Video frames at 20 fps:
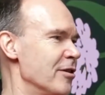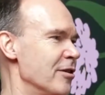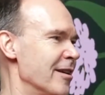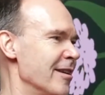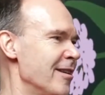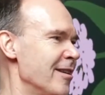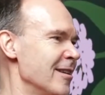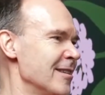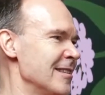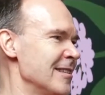are an
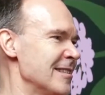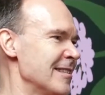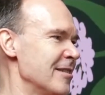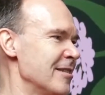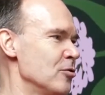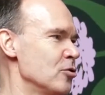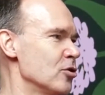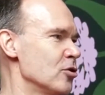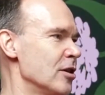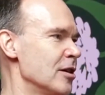artist and
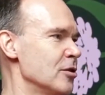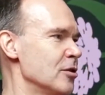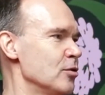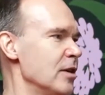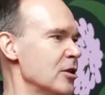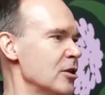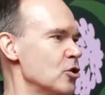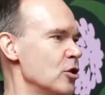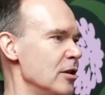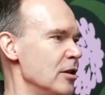you start to
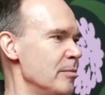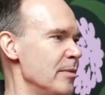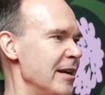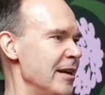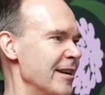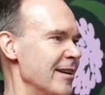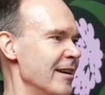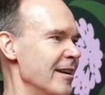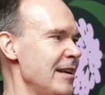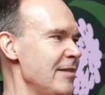actually
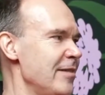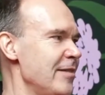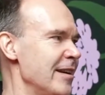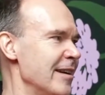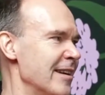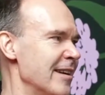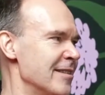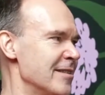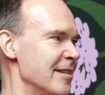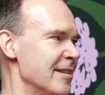make a living
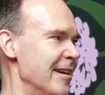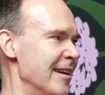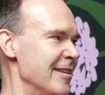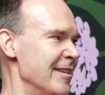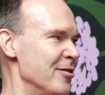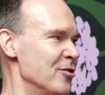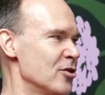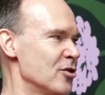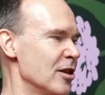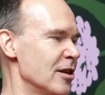and
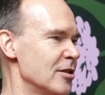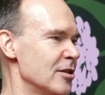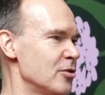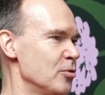you start